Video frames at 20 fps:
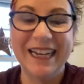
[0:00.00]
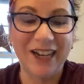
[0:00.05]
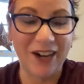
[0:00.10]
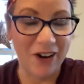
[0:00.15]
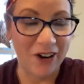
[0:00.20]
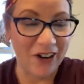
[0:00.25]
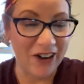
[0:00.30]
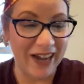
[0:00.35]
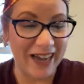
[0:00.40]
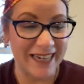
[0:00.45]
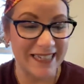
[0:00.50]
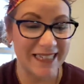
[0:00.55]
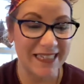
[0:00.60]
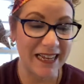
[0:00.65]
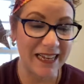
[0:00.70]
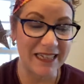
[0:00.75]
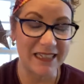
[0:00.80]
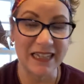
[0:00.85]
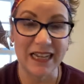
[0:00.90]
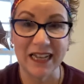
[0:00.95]
hand
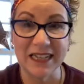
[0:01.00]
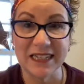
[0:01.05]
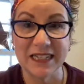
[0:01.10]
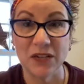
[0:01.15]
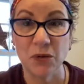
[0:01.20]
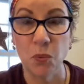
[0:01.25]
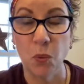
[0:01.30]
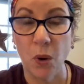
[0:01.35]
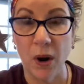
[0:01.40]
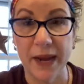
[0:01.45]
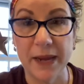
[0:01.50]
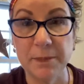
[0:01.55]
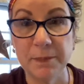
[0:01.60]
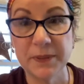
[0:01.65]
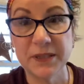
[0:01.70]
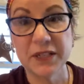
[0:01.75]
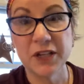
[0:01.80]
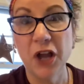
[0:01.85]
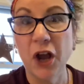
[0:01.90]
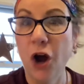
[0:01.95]
sanitizing
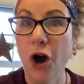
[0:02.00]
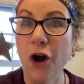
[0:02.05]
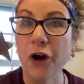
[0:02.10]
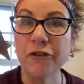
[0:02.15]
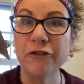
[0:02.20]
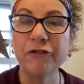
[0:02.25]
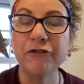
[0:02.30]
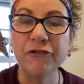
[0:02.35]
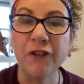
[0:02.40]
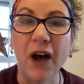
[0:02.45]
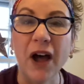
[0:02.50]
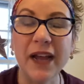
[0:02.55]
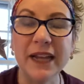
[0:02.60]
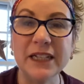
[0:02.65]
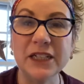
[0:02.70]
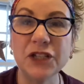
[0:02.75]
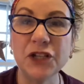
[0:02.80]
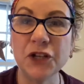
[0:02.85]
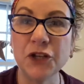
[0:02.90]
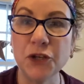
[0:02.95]
wipes are fine
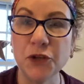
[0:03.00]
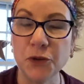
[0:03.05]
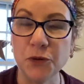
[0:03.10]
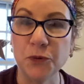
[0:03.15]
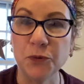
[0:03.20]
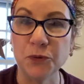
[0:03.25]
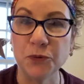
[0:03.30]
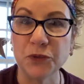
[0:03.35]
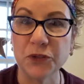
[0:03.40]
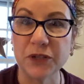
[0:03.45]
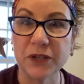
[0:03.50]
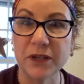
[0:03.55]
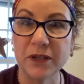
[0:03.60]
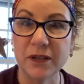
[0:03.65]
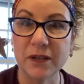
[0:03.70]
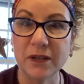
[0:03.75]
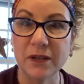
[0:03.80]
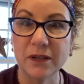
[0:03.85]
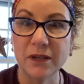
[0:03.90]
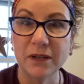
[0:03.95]
to use,
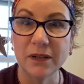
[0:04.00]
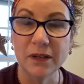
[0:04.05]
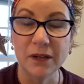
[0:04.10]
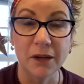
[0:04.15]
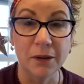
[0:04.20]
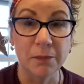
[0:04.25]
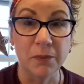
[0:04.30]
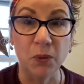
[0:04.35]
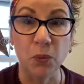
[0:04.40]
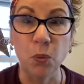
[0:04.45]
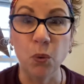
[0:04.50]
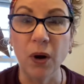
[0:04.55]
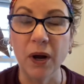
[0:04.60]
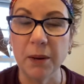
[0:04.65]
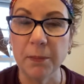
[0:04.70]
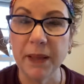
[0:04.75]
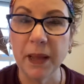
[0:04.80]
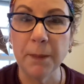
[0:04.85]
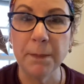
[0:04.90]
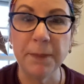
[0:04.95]
but what
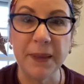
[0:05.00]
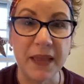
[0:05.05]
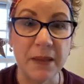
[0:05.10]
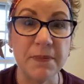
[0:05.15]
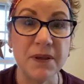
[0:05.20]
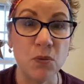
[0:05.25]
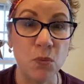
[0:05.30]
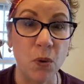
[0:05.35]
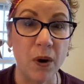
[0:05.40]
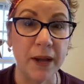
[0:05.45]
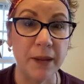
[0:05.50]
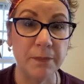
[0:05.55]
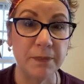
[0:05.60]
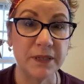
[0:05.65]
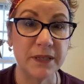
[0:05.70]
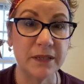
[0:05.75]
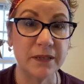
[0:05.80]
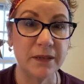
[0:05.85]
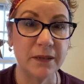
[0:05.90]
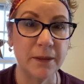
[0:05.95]
about baby
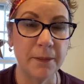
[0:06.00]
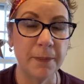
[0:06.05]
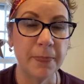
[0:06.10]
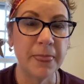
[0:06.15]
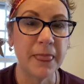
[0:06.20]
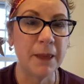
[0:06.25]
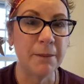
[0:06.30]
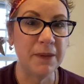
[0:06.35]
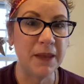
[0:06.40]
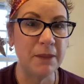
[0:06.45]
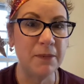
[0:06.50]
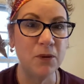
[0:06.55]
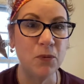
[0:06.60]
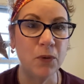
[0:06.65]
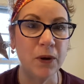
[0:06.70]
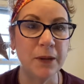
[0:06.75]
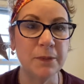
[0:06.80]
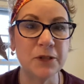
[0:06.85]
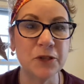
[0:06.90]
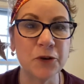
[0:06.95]
wipes? Baby
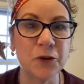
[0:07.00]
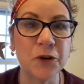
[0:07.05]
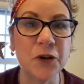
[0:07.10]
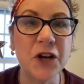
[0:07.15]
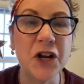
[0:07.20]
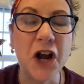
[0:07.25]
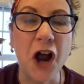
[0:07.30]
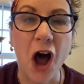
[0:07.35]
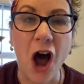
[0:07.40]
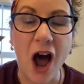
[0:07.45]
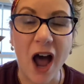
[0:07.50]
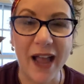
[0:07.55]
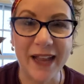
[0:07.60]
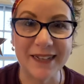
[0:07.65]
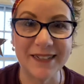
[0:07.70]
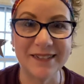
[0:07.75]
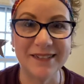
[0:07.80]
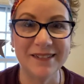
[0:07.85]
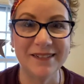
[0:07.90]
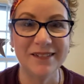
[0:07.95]
wipes are not
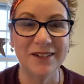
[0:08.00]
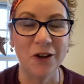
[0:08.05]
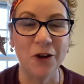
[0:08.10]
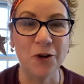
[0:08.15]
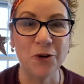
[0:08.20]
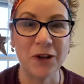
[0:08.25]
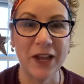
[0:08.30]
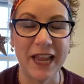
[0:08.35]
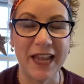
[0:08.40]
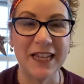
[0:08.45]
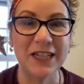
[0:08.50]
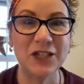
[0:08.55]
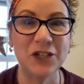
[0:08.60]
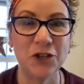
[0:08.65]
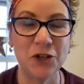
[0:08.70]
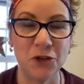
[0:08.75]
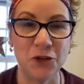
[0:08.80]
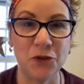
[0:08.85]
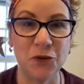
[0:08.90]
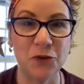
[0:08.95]
okay to
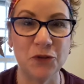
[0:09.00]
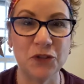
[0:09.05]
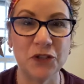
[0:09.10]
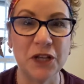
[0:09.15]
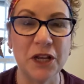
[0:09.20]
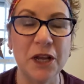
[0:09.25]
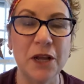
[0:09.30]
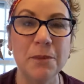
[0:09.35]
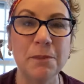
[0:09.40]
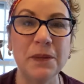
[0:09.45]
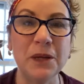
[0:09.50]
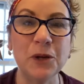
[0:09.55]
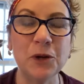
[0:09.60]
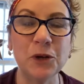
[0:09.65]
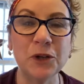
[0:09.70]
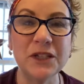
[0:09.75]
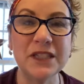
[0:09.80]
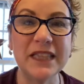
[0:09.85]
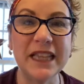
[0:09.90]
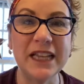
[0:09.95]
use
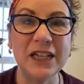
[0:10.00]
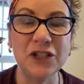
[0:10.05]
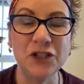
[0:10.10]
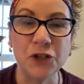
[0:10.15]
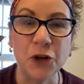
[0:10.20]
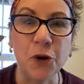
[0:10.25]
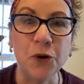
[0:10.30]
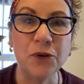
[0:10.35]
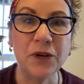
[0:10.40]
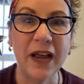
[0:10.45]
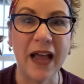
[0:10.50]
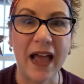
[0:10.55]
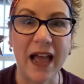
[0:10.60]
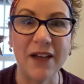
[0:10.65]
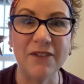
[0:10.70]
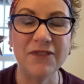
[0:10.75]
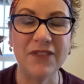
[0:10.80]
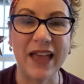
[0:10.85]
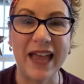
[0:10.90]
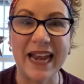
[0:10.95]
because they don't
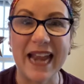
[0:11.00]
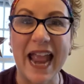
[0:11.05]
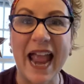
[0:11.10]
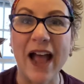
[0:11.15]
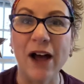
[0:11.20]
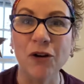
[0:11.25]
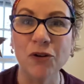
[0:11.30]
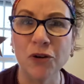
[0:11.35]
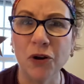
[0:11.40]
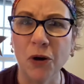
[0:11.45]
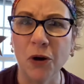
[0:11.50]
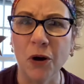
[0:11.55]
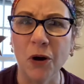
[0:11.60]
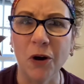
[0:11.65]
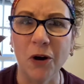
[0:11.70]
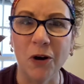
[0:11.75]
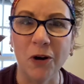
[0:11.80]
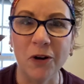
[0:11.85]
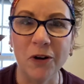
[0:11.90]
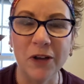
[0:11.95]
have that
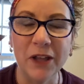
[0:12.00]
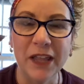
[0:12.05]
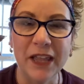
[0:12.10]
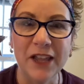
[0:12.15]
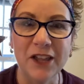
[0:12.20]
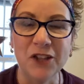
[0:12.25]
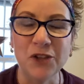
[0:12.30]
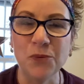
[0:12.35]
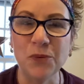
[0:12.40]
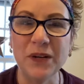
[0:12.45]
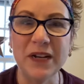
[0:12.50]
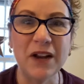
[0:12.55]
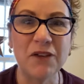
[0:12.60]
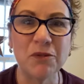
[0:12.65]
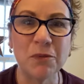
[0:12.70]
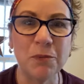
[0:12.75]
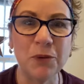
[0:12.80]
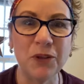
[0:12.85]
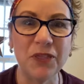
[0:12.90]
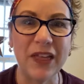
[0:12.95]
alcohol. You would never
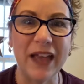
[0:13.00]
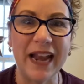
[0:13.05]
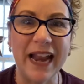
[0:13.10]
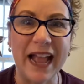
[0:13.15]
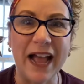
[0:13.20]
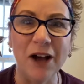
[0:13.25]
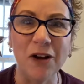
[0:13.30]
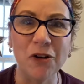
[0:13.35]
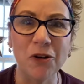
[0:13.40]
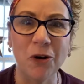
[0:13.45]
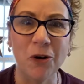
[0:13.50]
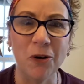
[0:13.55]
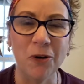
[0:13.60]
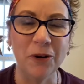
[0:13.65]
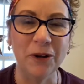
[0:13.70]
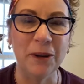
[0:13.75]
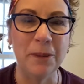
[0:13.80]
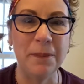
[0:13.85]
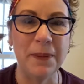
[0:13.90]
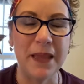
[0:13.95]
put that alcohol
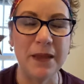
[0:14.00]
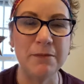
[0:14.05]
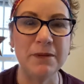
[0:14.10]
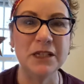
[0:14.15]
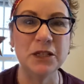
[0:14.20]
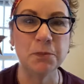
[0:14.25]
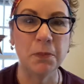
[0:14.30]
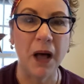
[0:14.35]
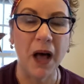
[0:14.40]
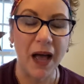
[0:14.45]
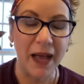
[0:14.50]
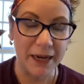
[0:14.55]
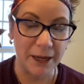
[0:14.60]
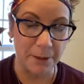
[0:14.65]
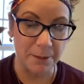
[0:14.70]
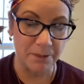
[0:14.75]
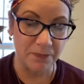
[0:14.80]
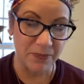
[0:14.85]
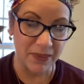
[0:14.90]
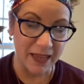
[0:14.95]
in a baby's
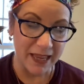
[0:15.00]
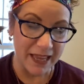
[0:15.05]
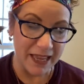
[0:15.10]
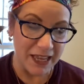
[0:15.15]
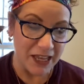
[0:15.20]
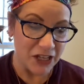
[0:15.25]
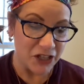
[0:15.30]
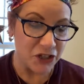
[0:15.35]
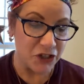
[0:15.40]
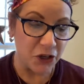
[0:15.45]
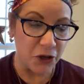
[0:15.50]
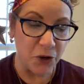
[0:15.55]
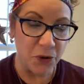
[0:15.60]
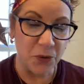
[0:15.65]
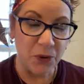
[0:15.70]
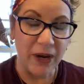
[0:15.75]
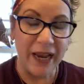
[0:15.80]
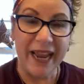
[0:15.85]
bottom. So